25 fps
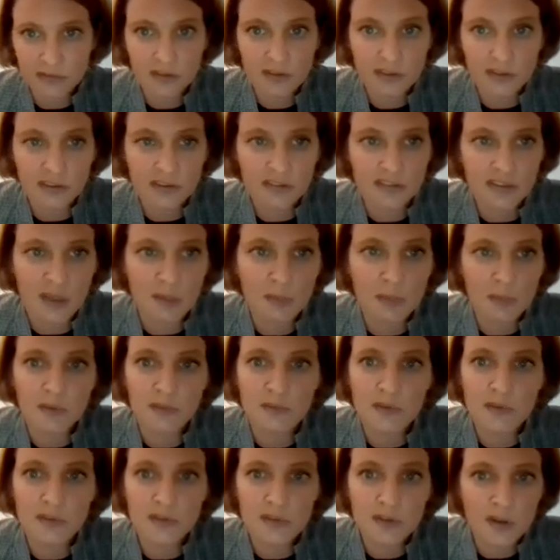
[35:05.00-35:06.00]
the example of
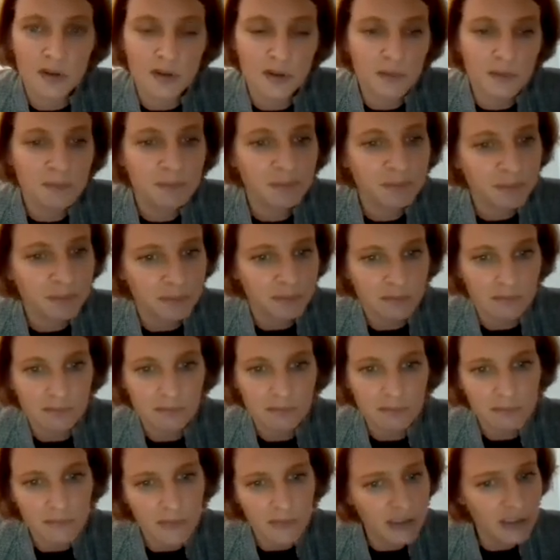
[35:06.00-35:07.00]
the song,
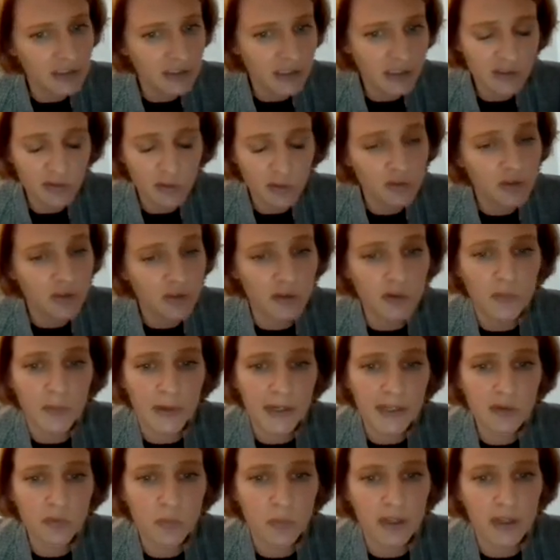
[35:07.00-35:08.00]
and those are
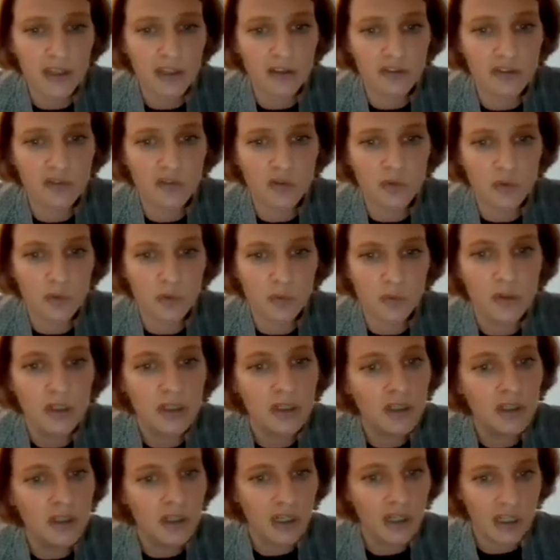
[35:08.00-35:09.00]
great ways to
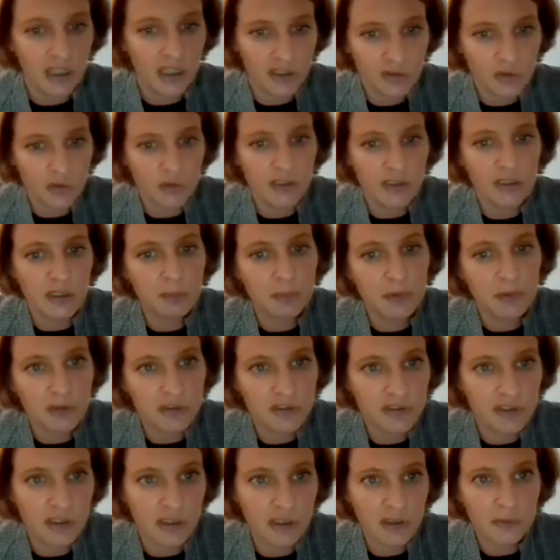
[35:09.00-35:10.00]
keep
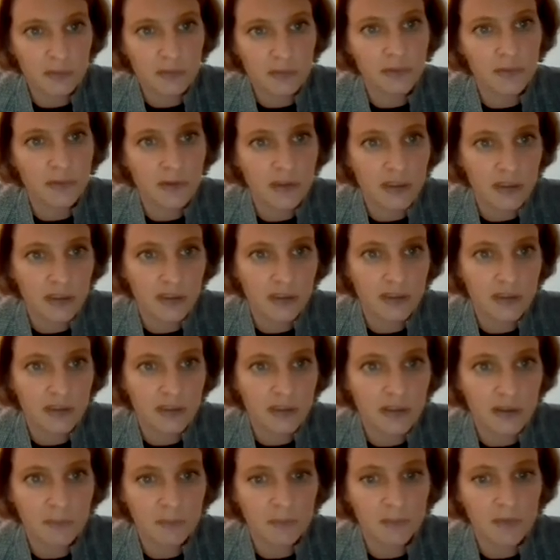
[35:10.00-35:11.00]
yourself
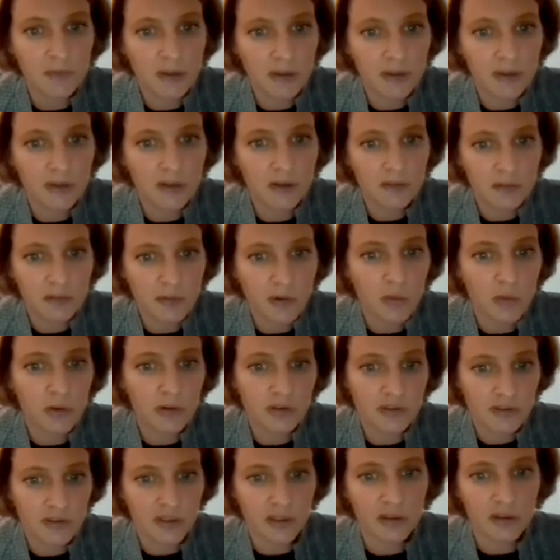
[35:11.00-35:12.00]

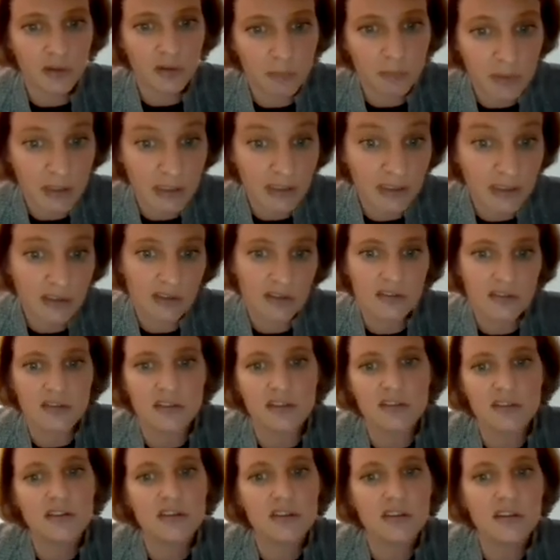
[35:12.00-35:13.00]
focused on being
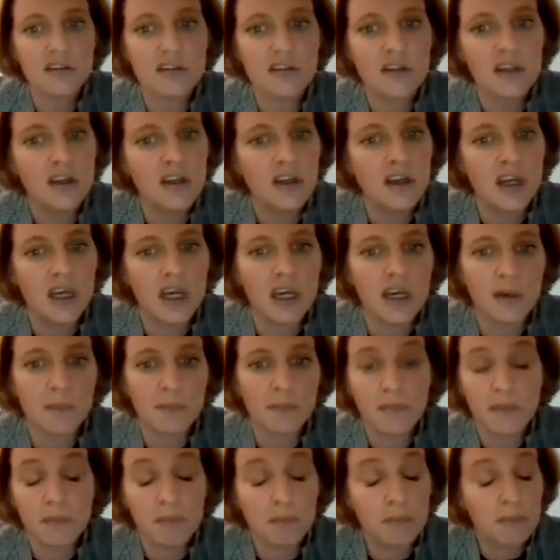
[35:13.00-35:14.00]
consistent.
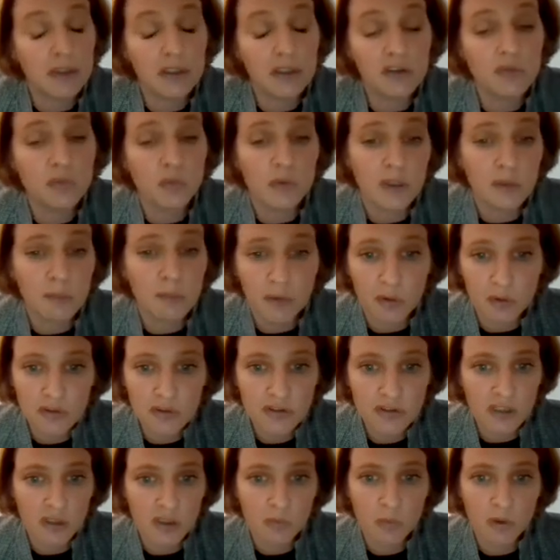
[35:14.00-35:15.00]
Because really
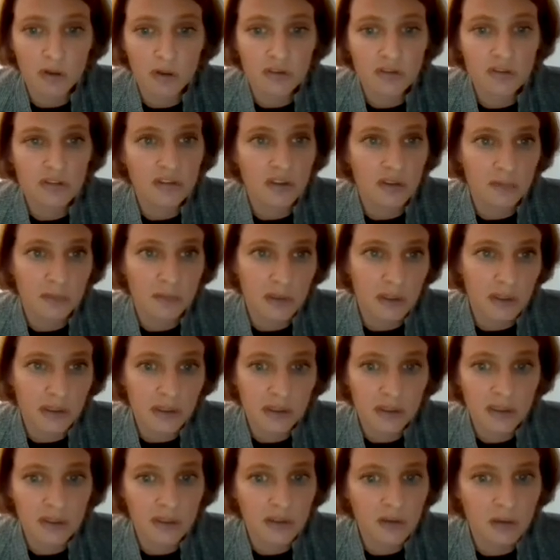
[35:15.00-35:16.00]
posting once
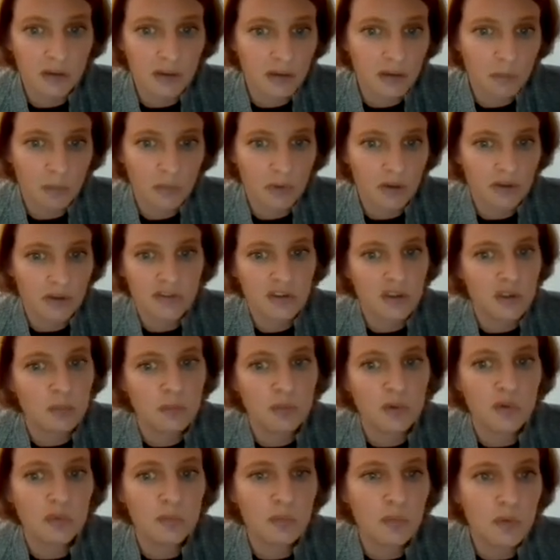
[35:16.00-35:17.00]
in a
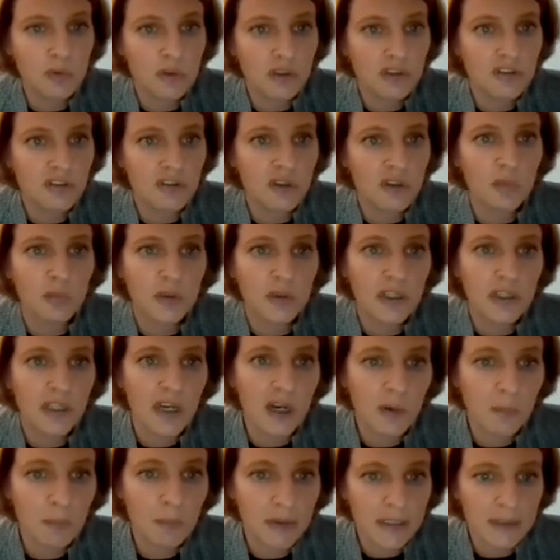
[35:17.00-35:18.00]
blue moon is not really
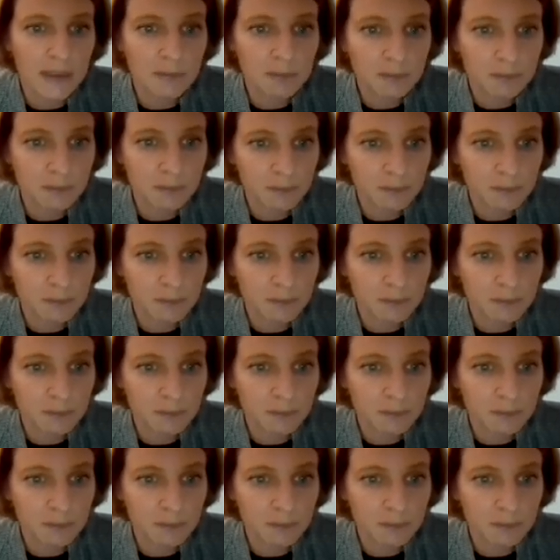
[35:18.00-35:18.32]
helping.